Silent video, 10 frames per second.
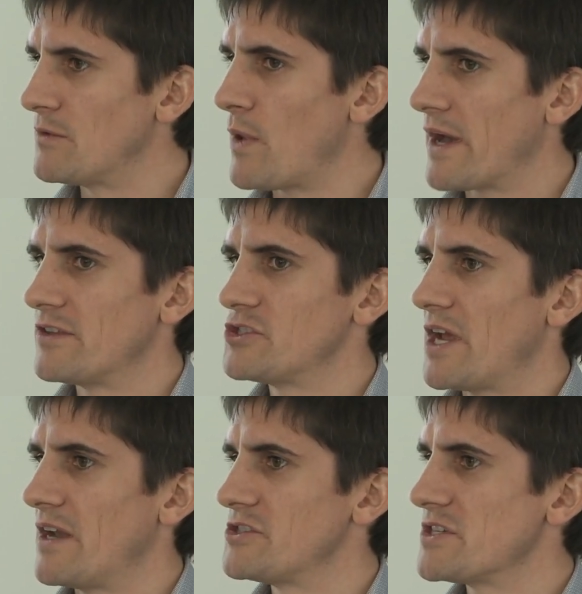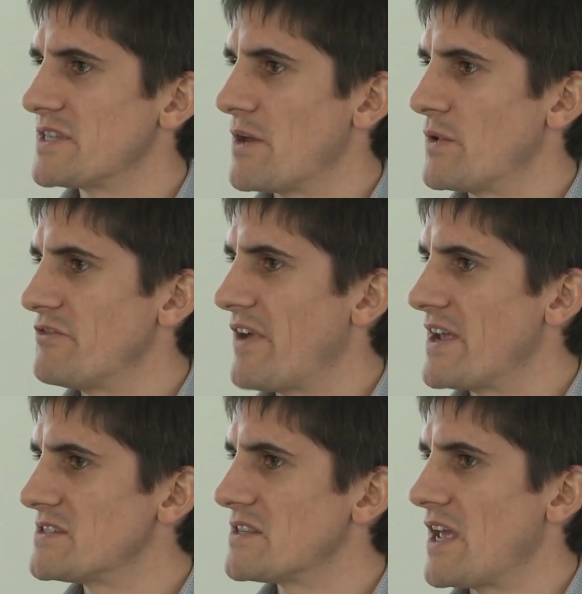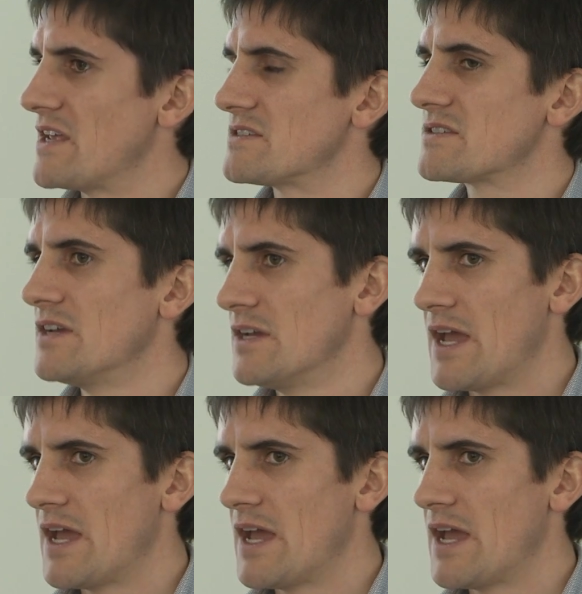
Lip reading: and one of the challenges that we face as